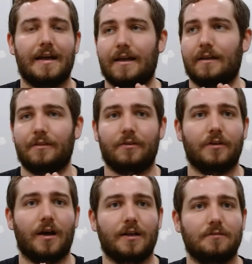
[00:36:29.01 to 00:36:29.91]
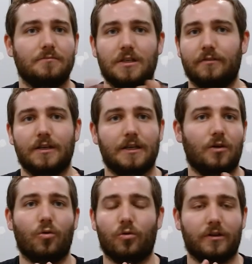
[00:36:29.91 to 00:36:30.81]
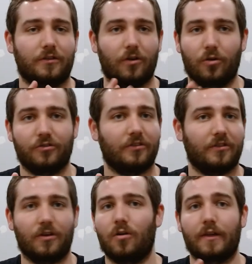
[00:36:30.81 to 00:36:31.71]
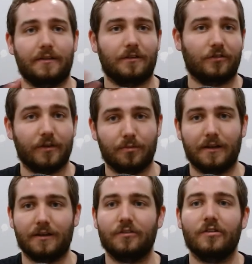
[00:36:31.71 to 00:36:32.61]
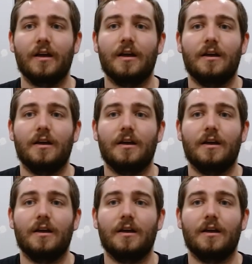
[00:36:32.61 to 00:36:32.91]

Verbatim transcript: and they're not giving or indulgent at all like their siblings.